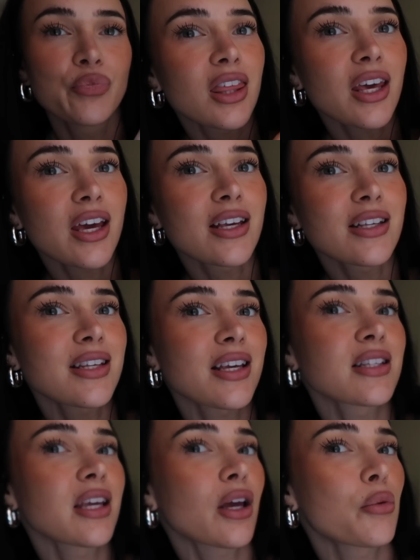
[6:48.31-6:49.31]
This
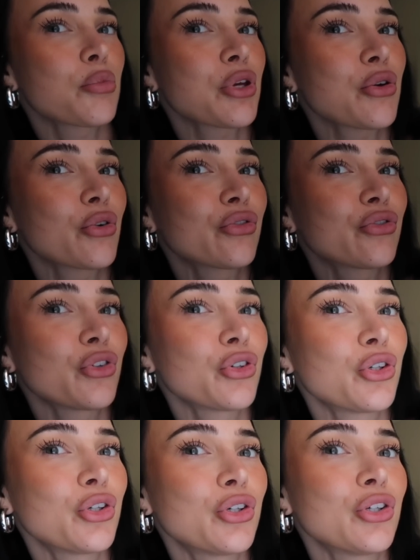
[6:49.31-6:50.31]
has like a
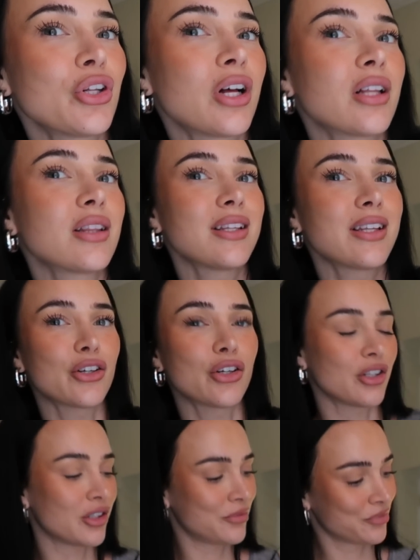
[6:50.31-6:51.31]
beautiful
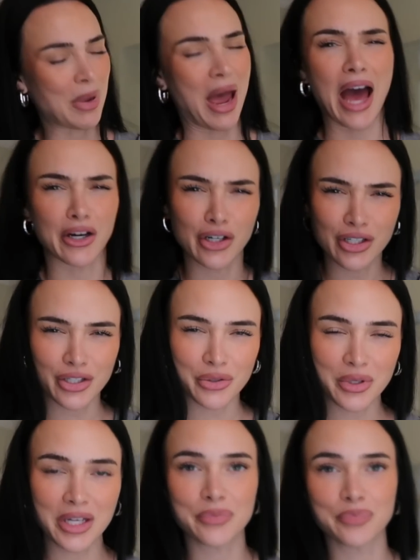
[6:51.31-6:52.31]
little pattern
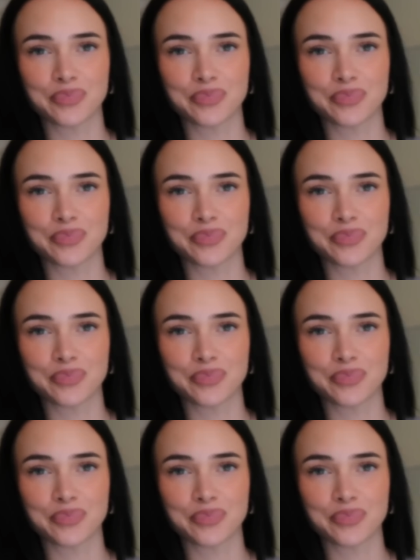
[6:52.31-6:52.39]
to it,